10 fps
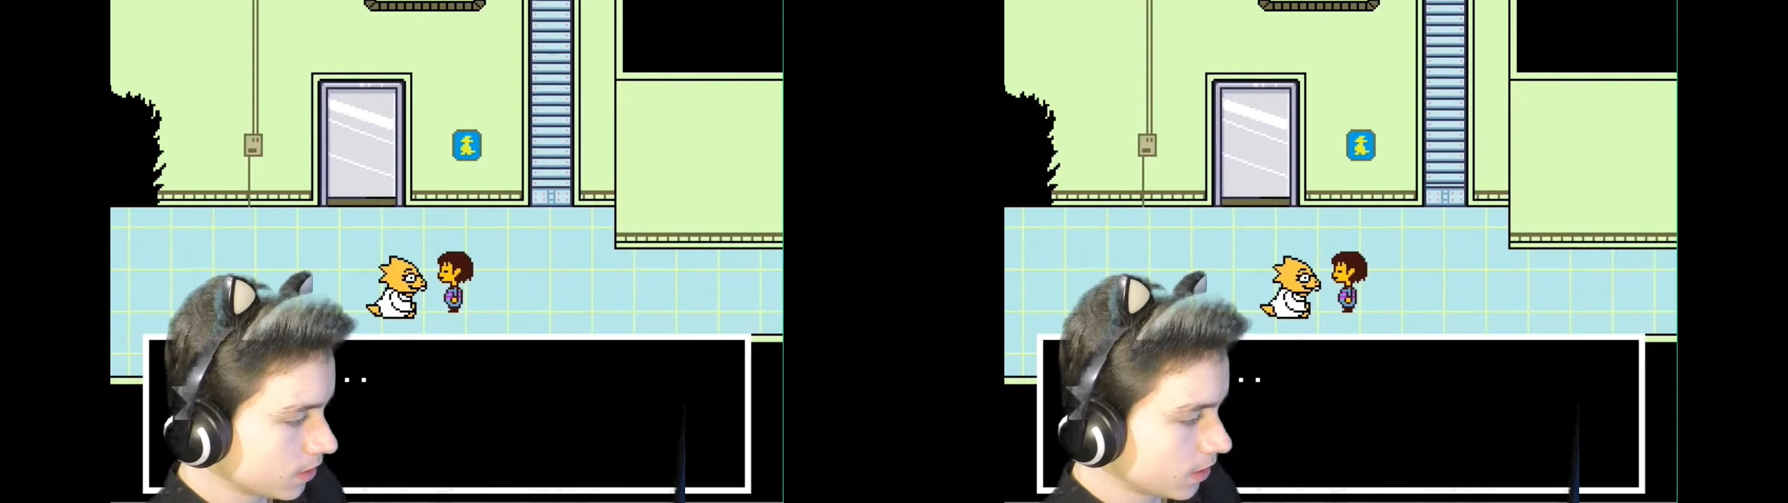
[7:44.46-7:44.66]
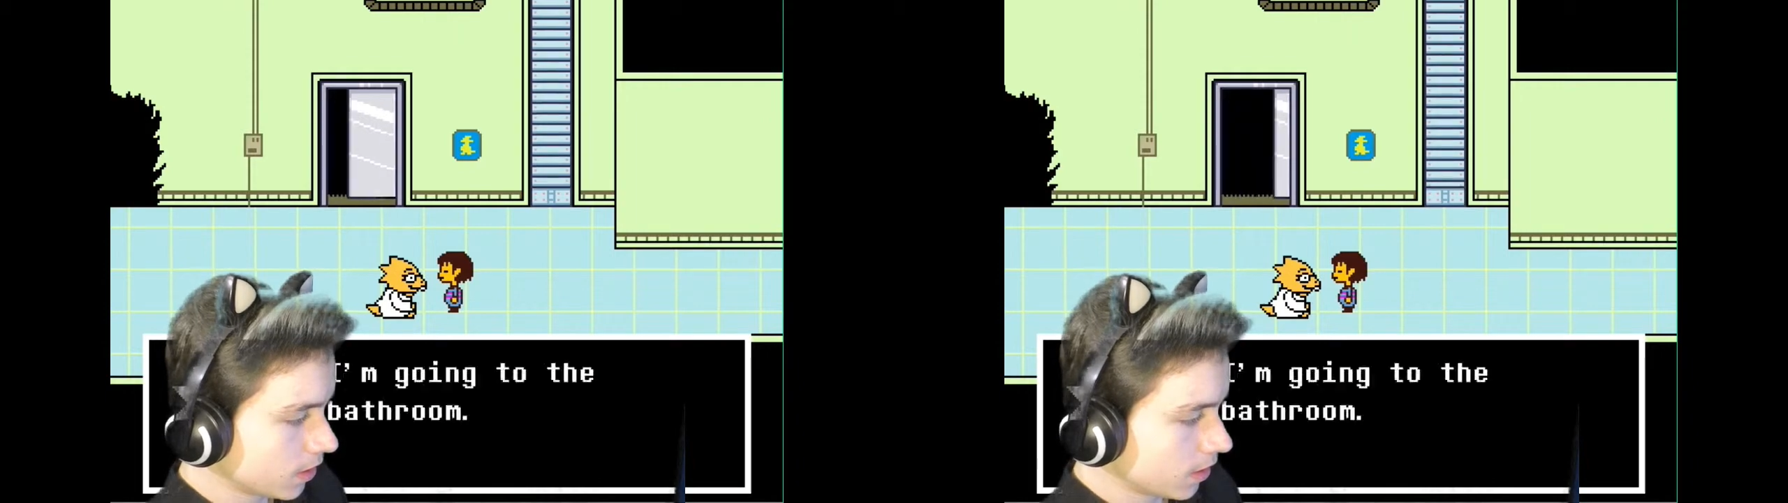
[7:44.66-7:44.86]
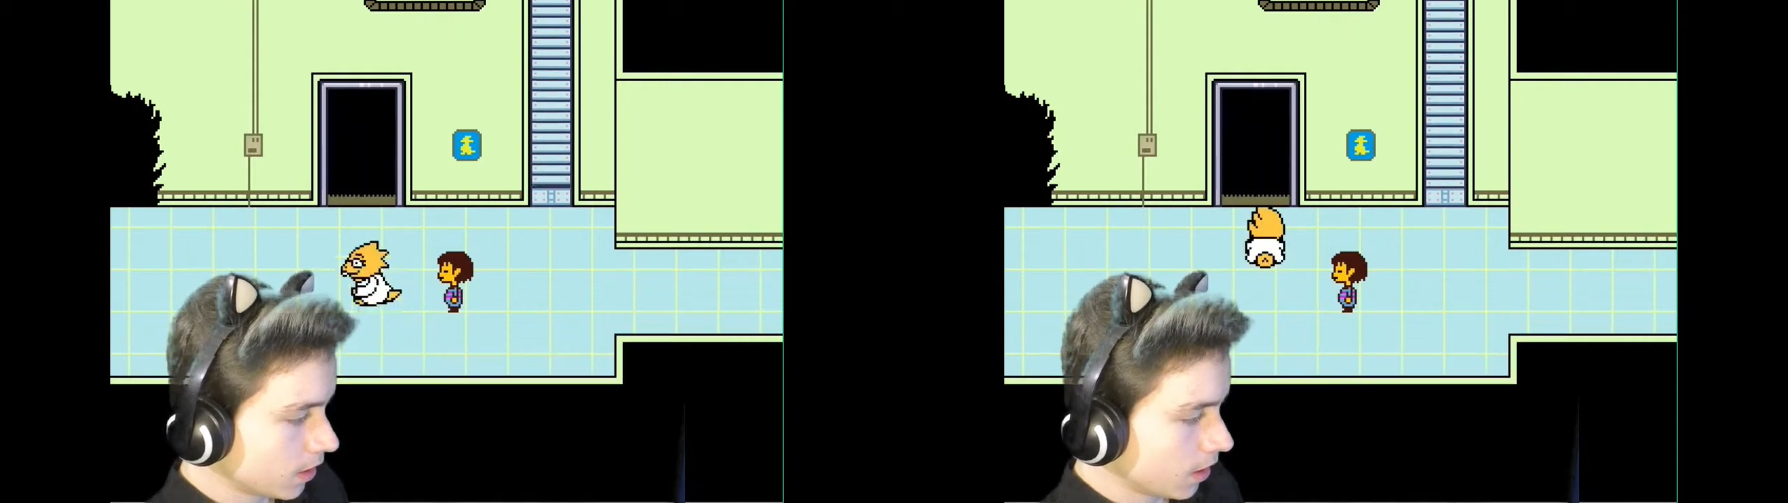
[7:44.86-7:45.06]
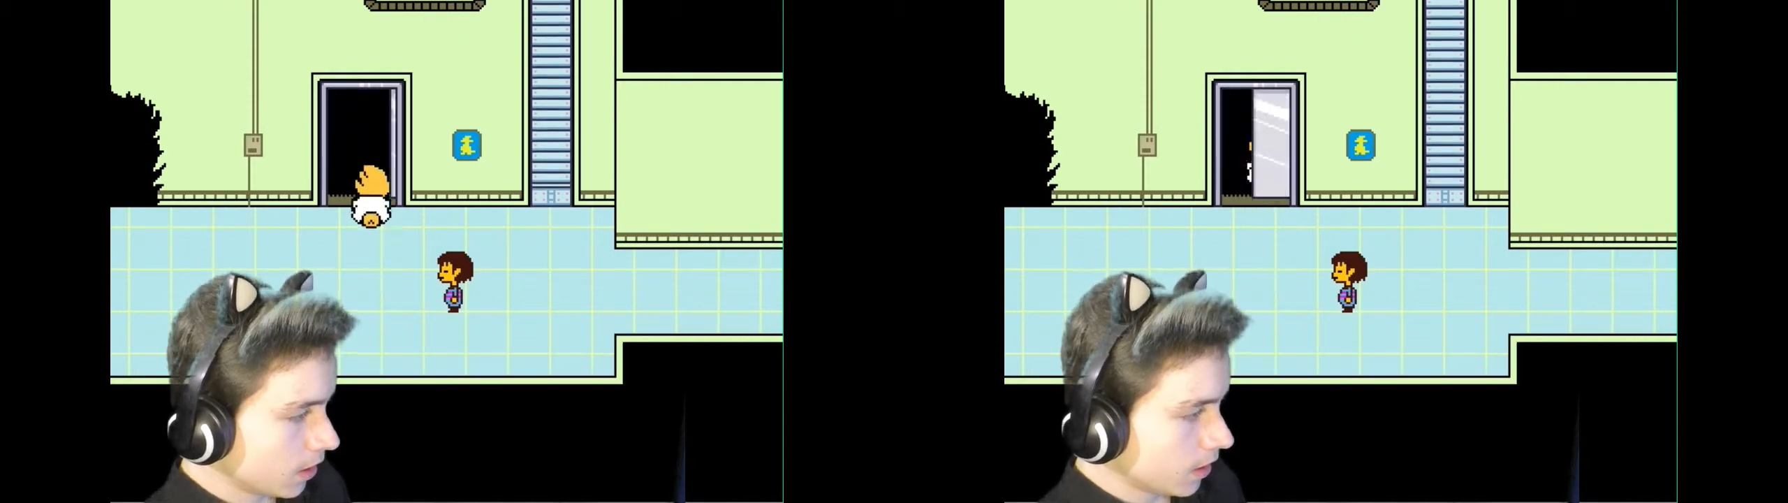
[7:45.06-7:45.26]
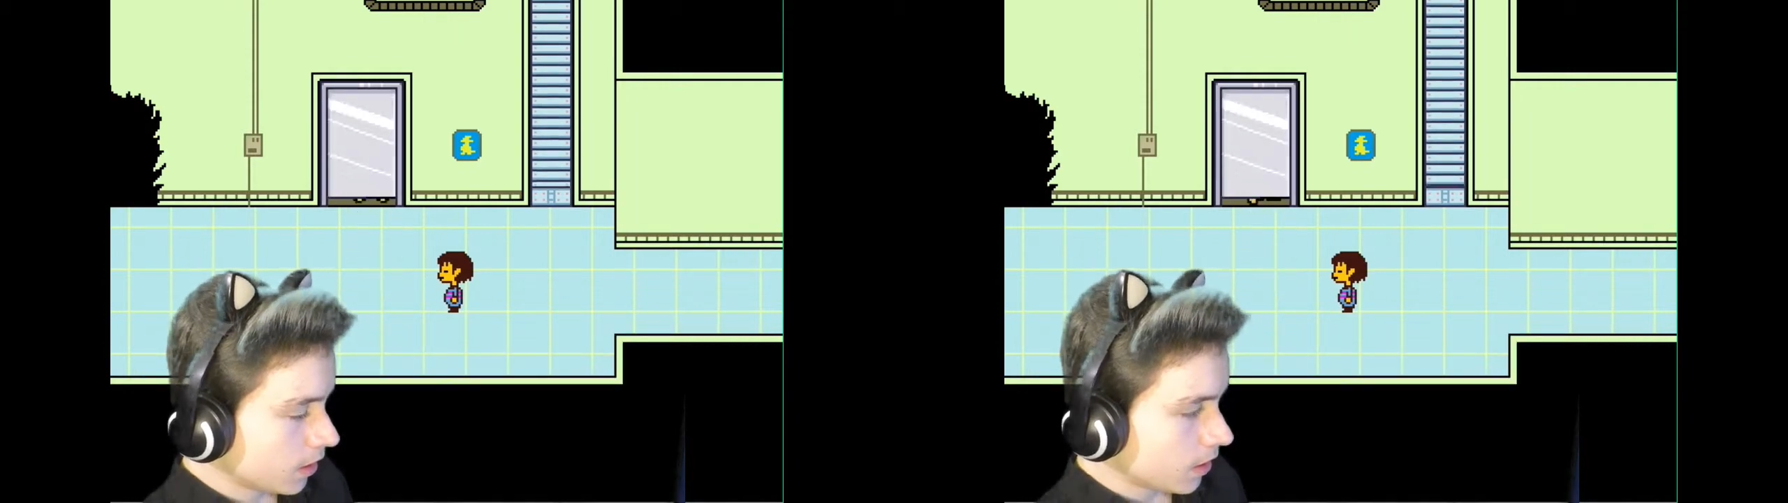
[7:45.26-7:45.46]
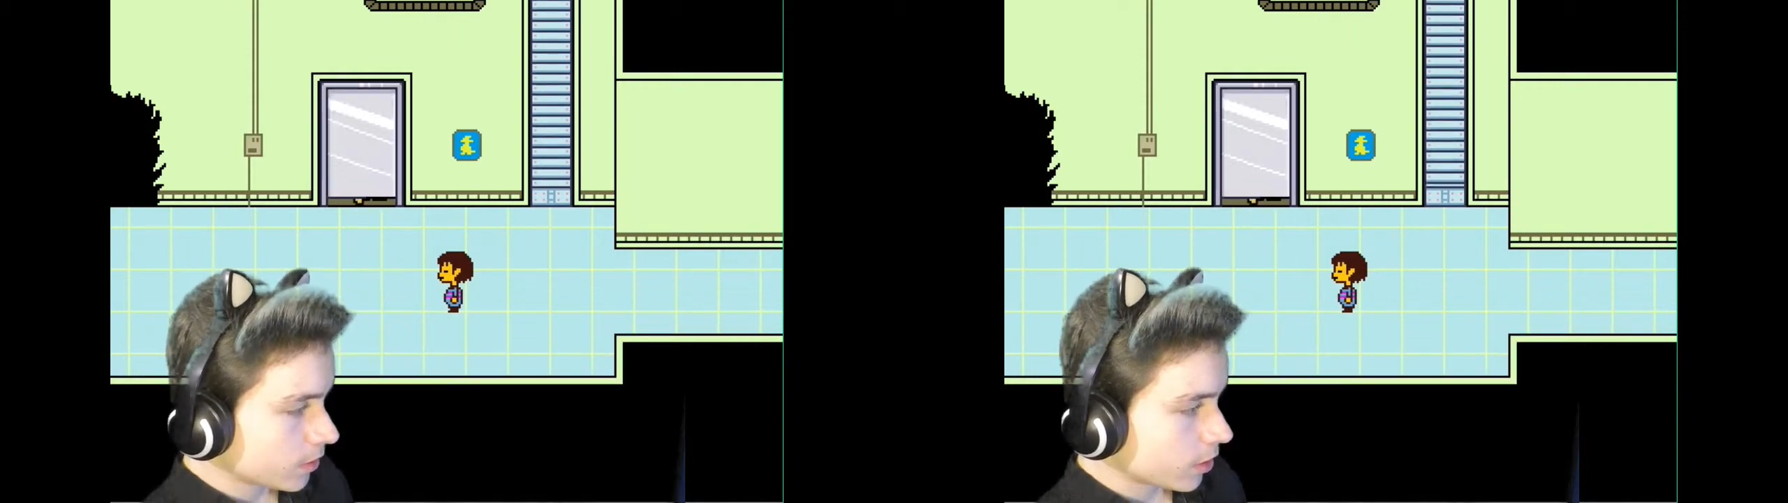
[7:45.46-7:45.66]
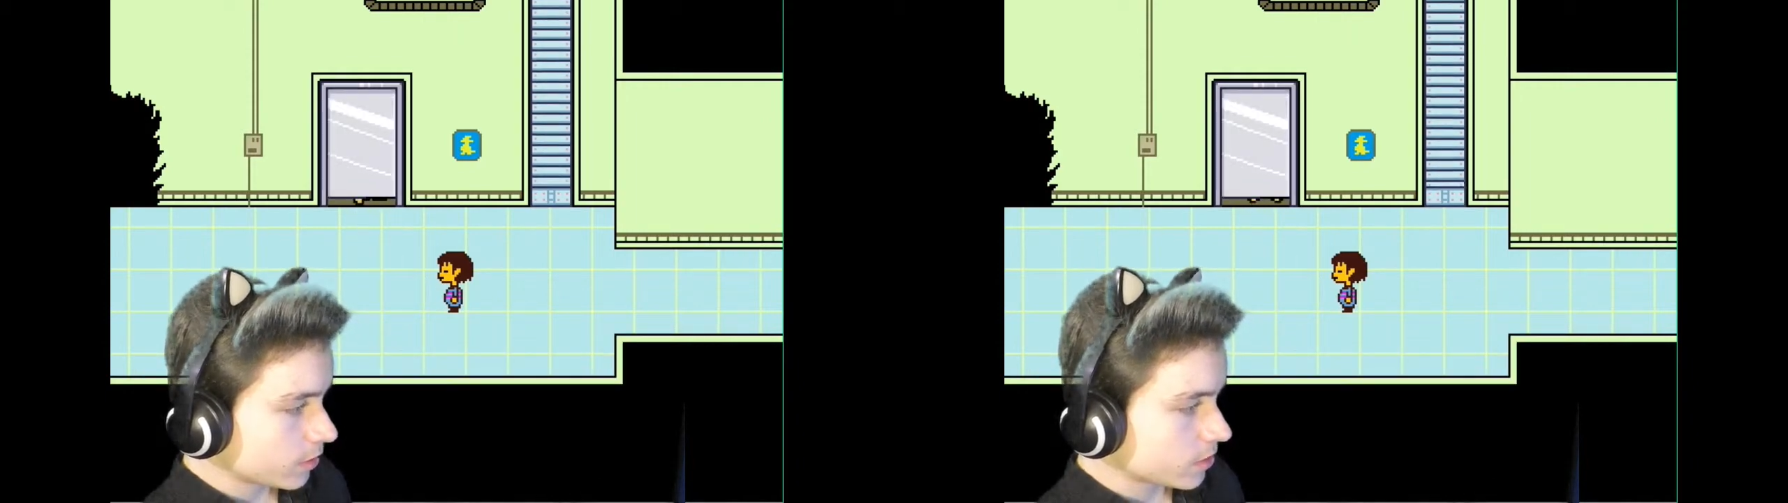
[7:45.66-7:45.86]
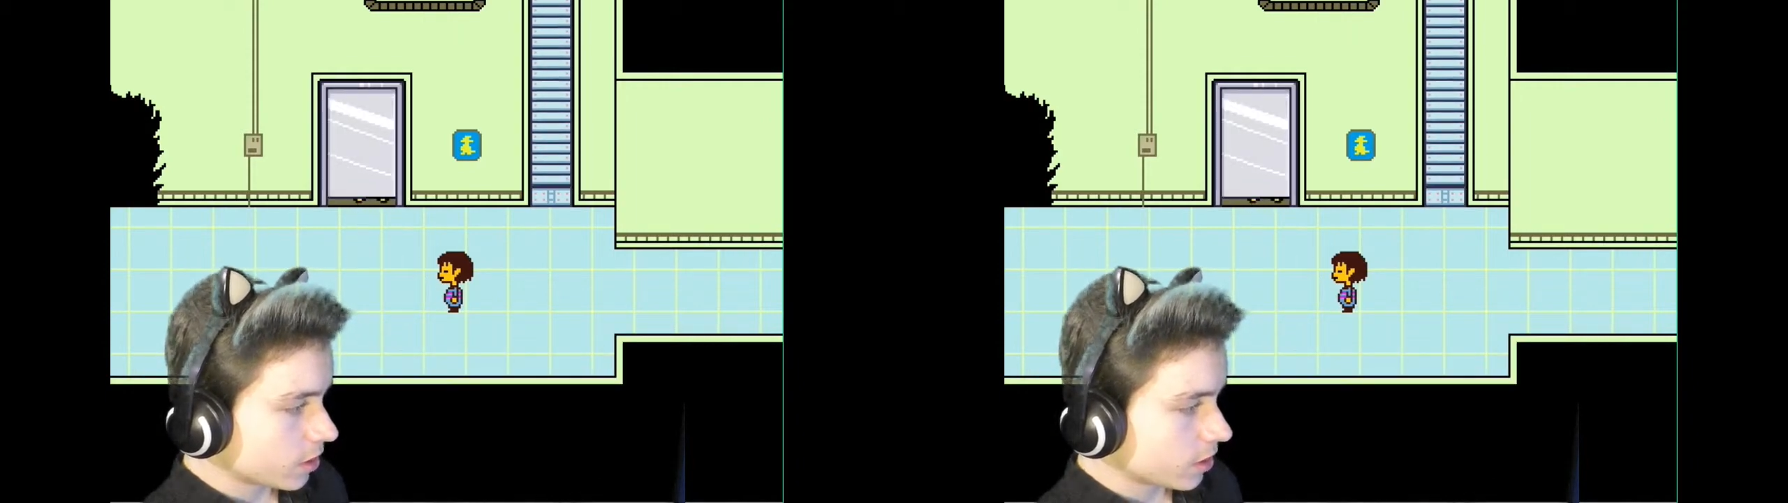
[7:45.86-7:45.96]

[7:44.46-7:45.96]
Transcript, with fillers: I gotta go